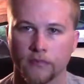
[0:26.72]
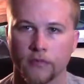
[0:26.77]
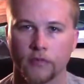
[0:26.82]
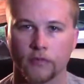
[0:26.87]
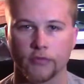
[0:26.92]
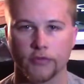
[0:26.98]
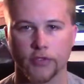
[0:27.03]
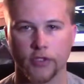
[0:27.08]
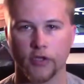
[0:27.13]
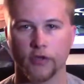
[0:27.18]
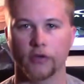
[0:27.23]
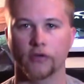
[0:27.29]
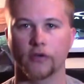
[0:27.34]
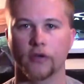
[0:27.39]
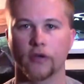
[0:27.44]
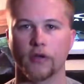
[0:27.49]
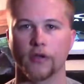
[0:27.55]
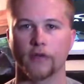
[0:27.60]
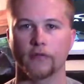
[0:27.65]
What's going
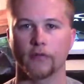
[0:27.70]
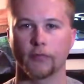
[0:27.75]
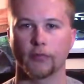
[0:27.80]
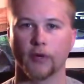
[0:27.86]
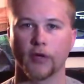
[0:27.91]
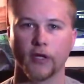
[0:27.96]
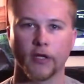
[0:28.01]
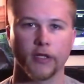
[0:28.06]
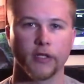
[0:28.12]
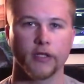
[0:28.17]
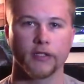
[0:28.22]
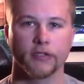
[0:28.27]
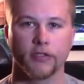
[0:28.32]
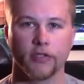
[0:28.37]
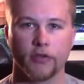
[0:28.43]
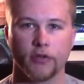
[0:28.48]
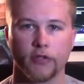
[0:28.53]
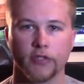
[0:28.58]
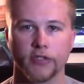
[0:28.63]
on, everybody? As
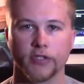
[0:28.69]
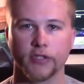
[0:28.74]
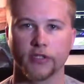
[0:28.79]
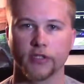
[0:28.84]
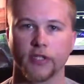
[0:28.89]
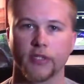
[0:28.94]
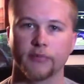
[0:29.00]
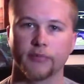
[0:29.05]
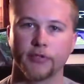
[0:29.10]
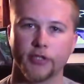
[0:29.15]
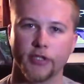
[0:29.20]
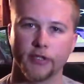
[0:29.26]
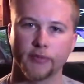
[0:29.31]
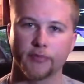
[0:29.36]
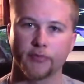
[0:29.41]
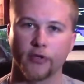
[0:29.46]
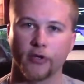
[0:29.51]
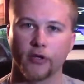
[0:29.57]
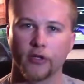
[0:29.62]
always, Acclaimed
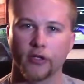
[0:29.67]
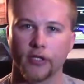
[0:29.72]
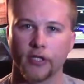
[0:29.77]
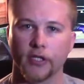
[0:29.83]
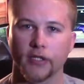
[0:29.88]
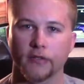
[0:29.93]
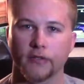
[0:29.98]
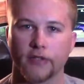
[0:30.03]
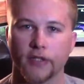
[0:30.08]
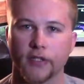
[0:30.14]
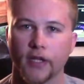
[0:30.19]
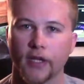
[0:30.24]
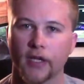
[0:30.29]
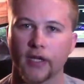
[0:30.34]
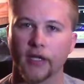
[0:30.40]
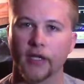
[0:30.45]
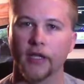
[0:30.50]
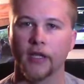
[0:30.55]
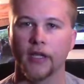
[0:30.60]
Sheepdog here
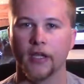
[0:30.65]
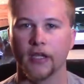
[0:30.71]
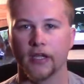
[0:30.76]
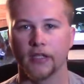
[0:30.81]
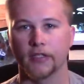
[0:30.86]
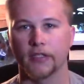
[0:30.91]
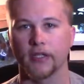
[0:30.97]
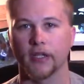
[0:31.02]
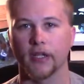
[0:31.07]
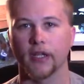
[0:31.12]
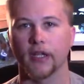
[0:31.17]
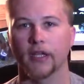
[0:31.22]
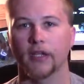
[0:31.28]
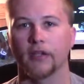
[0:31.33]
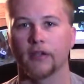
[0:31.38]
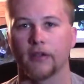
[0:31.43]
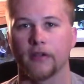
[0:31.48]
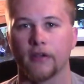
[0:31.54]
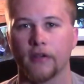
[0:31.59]
today, and
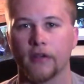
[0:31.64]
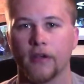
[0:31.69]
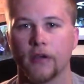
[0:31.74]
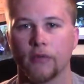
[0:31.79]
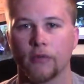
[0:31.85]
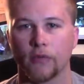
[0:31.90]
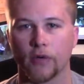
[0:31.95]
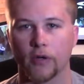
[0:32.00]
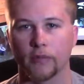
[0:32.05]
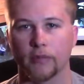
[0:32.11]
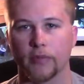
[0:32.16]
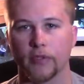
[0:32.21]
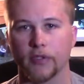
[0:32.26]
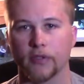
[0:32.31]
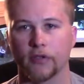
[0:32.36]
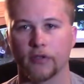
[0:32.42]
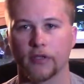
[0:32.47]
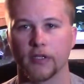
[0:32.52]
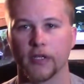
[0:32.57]
today we're going to
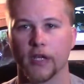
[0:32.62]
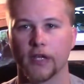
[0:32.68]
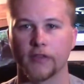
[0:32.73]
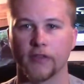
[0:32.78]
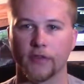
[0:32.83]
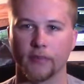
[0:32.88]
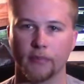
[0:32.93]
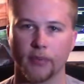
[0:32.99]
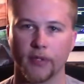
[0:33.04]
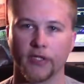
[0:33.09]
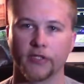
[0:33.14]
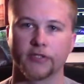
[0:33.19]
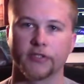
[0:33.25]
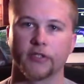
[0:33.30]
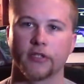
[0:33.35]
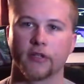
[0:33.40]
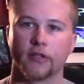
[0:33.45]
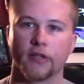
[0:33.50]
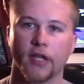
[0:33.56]
be looking at the best
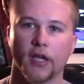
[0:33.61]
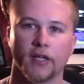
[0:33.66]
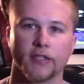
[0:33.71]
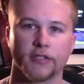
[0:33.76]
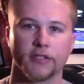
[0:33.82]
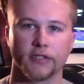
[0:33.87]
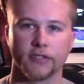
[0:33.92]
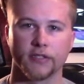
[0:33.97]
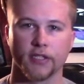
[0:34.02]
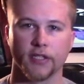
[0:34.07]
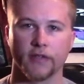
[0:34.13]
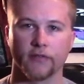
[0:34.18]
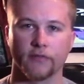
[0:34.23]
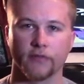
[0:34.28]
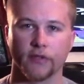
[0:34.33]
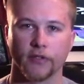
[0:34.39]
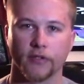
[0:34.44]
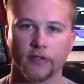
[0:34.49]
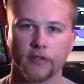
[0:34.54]
sunglasses
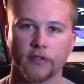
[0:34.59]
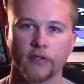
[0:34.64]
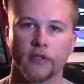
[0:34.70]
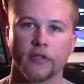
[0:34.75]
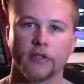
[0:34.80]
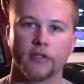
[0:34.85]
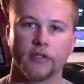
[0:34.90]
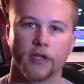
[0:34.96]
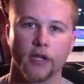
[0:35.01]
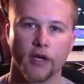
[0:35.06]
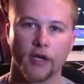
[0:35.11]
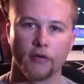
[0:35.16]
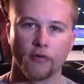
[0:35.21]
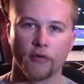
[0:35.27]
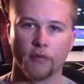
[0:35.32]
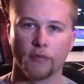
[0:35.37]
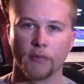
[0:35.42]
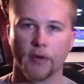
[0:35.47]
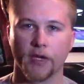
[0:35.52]
ever. Now
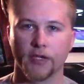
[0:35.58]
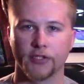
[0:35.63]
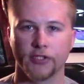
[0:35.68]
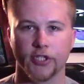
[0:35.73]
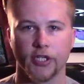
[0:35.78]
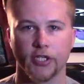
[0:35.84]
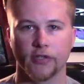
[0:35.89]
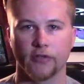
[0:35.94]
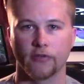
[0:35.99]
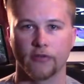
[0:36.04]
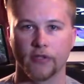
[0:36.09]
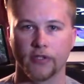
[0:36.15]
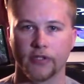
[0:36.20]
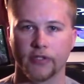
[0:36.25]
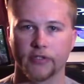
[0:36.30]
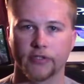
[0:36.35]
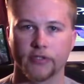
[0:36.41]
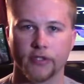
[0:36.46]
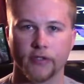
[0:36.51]
on my channel I
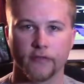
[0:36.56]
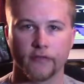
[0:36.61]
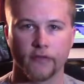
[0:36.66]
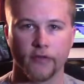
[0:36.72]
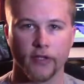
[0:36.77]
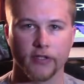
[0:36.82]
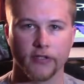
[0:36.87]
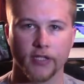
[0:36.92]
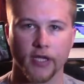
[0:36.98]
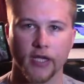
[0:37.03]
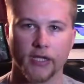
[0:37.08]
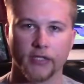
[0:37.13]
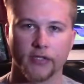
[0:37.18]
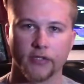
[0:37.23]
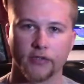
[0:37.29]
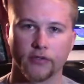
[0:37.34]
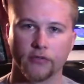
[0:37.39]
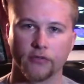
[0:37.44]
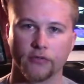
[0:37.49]
do stuff like
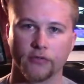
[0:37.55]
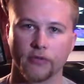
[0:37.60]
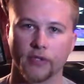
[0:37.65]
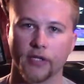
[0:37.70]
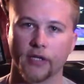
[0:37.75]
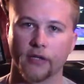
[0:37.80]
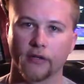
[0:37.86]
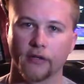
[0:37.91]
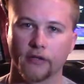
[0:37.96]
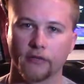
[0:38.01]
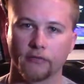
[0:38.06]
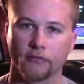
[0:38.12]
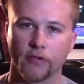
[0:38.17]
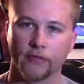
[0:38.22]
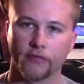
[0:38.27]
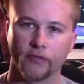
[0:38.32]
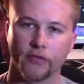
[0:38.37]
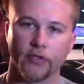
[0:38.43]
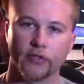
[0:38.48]
tactical gear
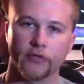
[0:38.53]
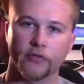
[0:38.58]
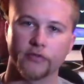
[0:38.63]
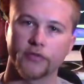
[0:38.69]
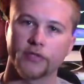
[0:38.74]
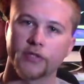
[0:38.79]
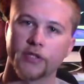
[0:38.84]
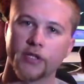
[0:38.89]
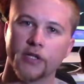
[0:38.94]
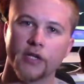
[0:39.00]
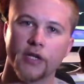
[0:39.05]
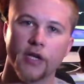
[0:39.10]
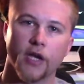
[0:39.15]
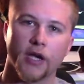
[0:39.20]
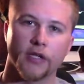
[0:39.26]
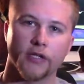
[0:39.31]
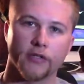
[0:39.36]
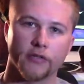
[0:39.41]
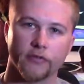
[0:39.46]
reviews,
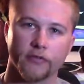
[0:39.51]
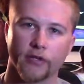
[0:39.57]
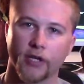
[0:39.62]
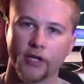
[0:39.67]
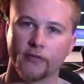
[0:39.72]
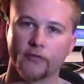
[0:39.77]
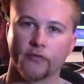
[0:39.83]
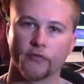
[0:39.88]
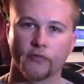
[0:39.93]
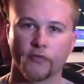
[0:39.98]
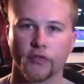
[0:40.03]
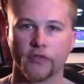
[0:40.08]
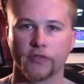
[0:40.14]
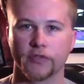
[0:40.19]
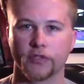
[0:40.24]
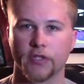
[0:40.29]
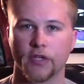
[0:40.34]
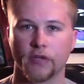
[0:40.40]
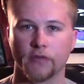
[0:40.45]
I do knife
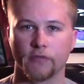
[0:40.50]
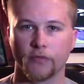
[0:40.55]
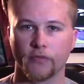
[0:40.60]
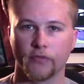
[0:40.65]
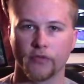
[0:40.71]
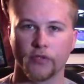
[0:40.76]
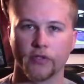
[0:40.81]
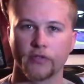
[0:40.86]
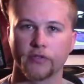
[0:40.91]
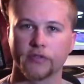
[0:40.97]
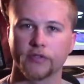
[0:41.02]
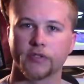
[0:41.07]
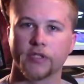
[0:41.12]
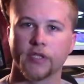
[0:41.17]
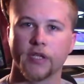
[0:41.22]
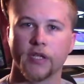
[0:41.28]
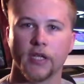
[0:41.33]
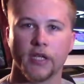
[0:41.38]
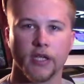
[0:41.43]
reviews, gun reviews,
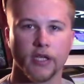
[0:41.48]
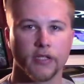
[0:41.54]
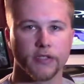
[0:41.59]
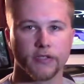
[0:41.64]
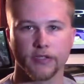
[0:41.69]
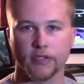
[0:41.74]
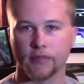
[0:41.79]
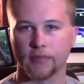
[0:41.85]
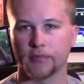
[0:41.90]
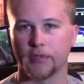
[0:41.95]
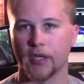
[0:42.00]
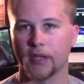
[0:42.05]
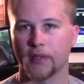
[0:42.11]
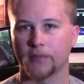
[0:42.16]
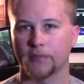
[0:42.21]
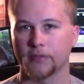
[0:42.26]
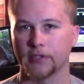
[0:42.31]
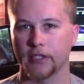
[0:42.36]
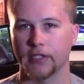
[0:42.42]
and
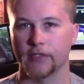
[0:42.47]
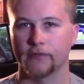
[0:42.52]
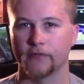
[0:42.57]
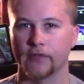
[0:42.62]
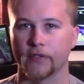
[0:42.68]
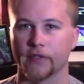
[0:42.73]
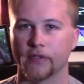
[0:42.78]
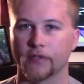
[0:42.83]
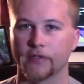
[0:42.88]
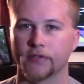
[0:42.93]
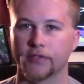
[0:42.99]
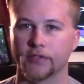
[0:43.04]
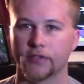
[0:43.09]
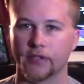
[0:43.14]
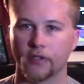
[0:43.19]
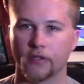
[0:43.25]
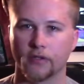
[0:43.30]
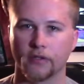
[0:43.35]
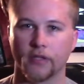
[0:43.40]
sometimes even
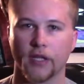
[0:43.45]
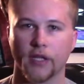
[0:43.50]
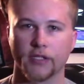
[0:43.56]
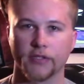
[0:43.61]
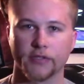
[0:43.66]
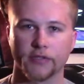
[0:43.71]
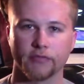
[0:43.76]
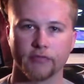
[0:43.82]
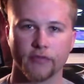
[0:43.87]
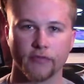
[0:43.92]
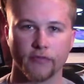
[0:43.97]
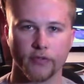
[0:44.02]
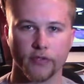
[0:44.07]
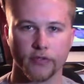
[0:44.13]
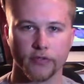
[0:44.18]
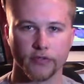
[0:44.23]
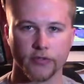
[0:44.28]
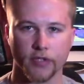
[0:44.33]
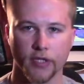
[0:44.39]
sunglass
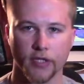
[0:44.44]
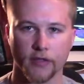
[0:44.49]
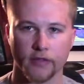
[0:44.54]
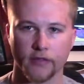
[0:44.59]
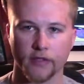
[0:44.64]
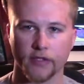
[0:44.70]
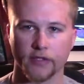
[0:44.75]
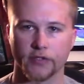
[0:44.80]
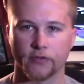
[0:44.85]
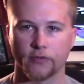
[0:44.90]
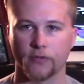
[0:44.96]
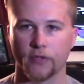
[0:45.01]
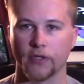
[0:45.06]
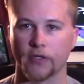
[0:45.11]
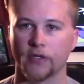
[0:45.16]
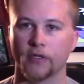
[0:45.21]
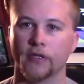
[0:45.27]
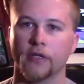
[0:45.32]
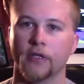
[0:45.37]
reviews like this
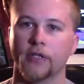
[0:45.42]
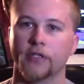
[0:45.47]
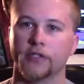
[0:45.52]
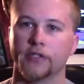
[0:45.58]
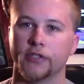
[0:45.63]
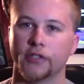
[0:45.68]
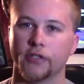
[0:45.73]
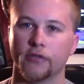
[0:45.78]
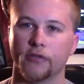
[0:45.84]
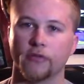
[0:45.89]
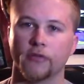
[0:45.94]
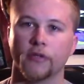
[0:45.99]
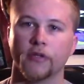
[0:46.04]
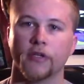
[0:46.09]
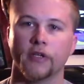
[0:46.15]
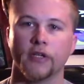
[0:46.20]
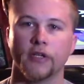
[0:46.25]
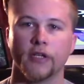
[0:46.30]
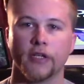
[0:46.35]
one. So
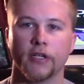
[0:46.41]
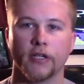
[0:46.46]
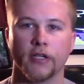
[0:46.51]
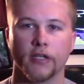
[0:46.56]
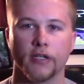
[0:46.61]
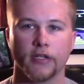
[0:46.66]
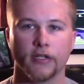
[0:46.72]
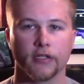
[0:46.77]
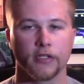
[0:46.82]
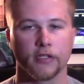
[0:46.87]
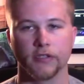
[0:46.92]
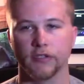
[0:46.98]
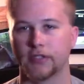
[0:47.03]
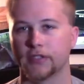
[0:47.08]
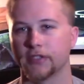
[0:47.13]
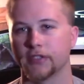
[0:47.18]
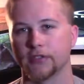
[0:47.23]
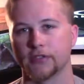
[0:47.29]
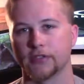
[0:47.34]

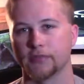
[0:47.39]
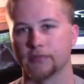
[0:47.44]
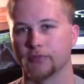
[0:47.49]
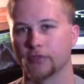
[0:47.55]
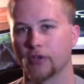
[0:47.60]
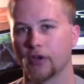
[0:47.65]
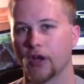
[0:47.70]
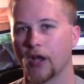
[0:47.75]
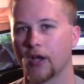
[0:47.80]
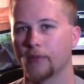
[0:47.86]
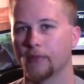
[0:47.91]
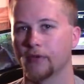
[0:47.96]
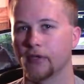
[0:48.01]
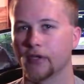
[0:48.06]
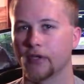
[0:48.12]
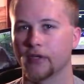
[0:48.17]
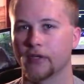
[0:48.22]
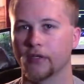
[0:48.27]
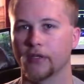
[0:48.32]
consider
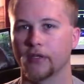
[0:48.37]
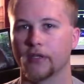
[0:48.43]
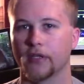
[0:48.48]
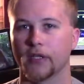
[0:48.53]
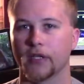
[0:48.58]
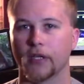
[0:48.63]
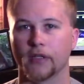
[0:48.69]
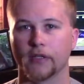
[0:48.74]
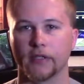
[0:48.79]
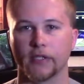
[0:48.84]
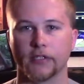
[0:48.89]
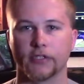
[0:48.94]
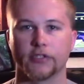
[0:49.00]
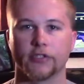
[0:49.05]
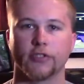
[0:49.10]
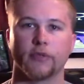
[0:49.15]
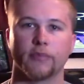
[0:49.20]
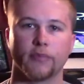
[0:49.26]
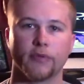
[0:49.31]
subscribing and let's
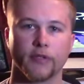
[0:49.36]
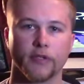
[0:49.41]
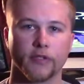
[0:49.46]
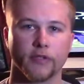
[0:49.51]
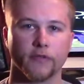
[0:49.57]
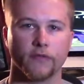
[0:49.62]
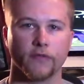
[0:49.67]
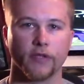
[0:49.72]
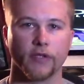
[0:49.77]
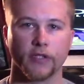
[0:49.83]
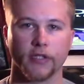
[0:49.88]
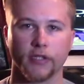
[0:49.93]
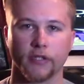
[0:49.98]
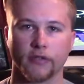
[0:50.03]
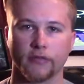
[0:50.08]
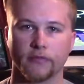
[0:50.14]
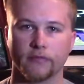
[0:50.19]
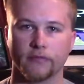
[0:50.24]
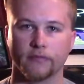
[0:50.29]
jump into the
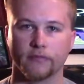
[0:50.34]
video.